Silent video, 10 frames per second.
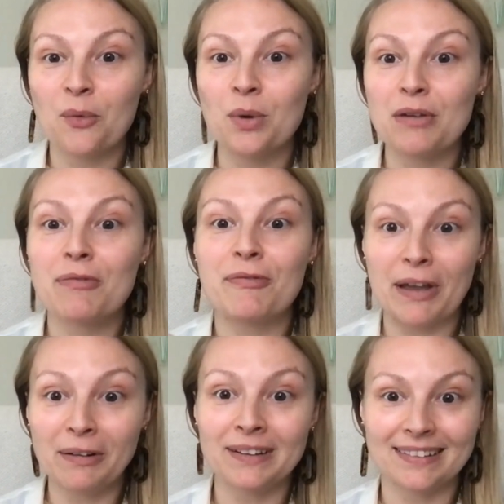we've
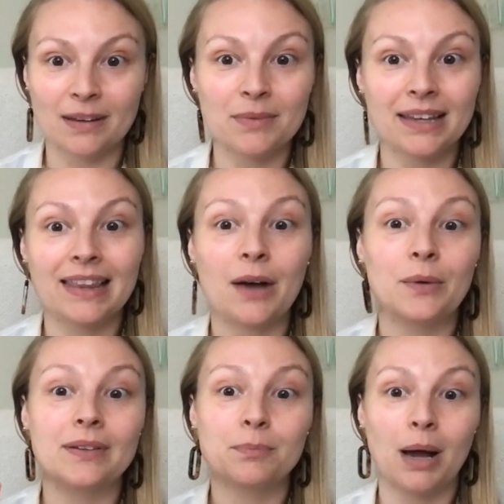failed at something that
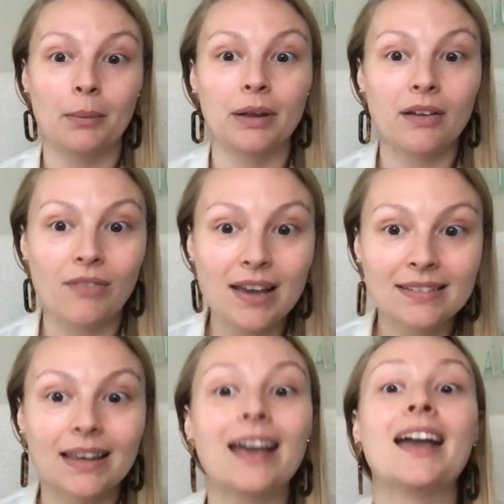was public
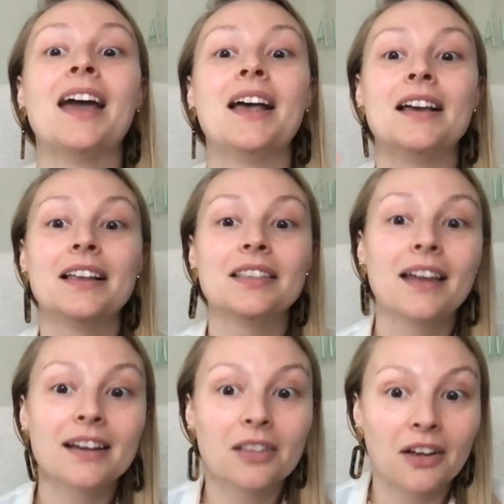facing,
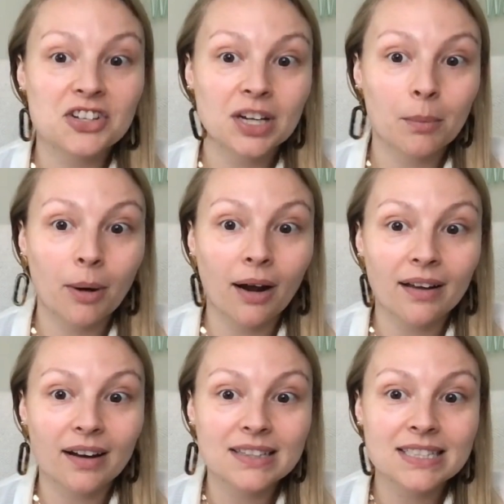like launching a
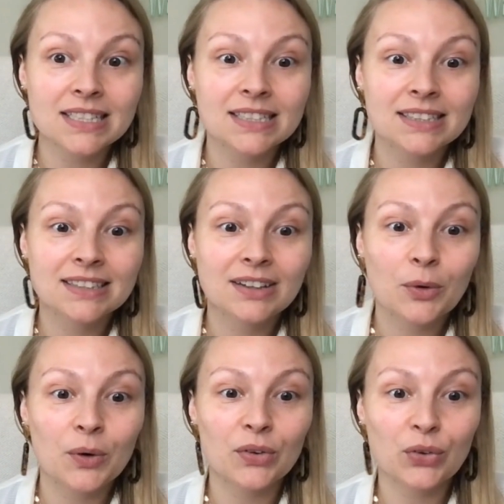product
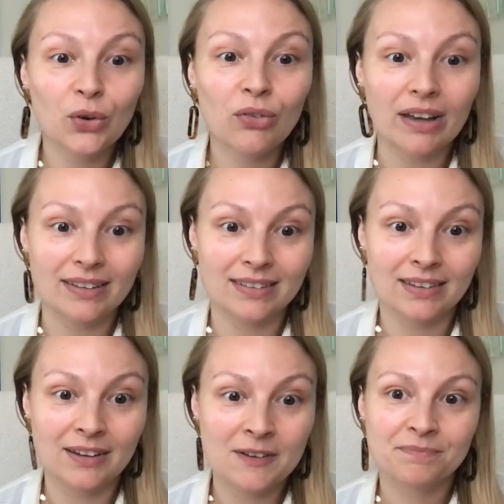or a
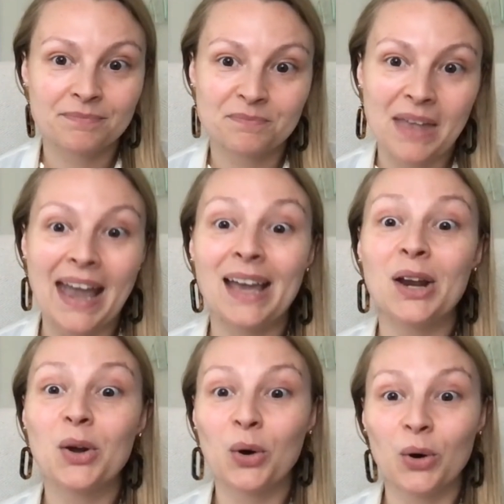service. And
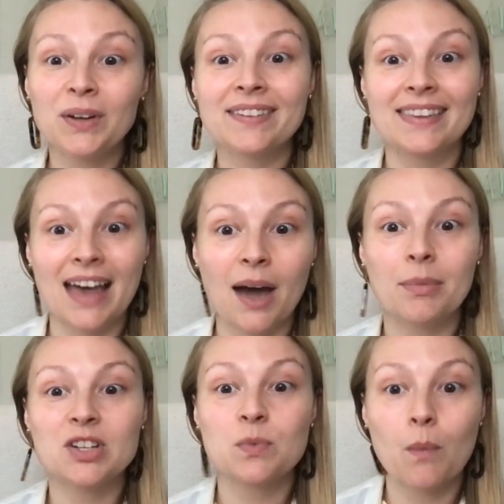it hurts that
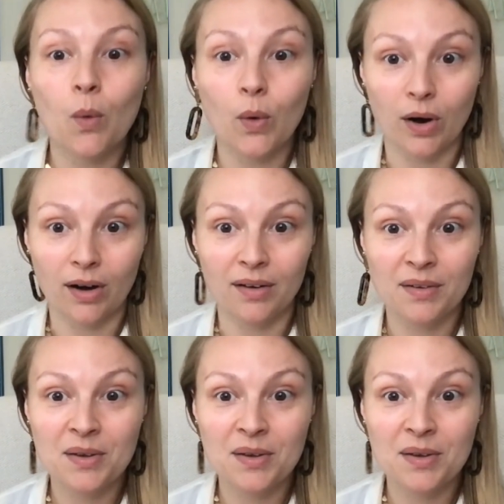much more.